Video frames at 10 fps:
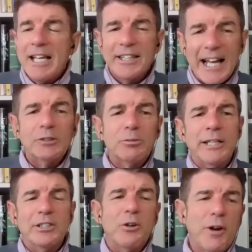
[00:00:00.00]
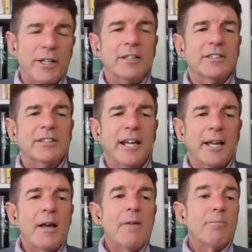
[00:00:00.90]
And that's what he's going to
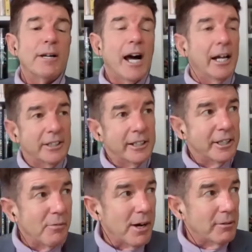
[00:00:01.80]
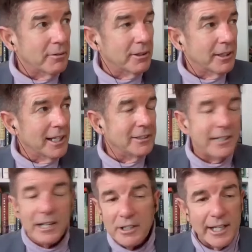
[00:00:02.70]
say. But I'll tell you what,
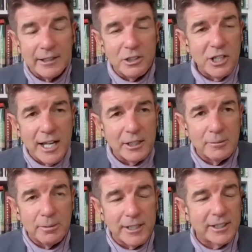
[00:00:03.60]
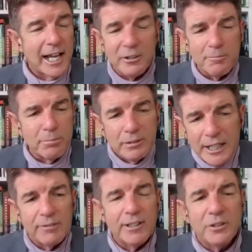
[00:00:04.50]
he's not going to get the chance because I don't
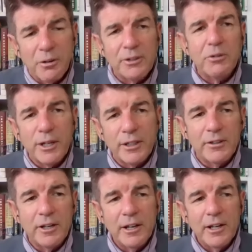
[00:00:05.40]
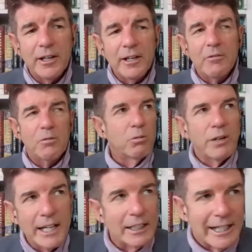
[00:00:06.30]
believe he's going to win
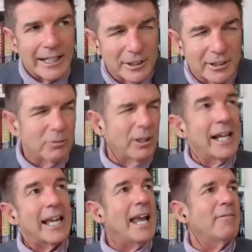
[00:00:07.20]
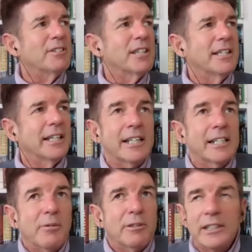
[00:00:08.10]
re-election. Well, I can't even say that
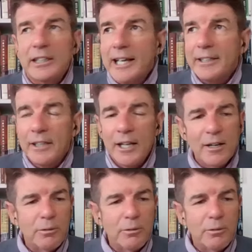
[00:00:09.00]
because he wasn't elected.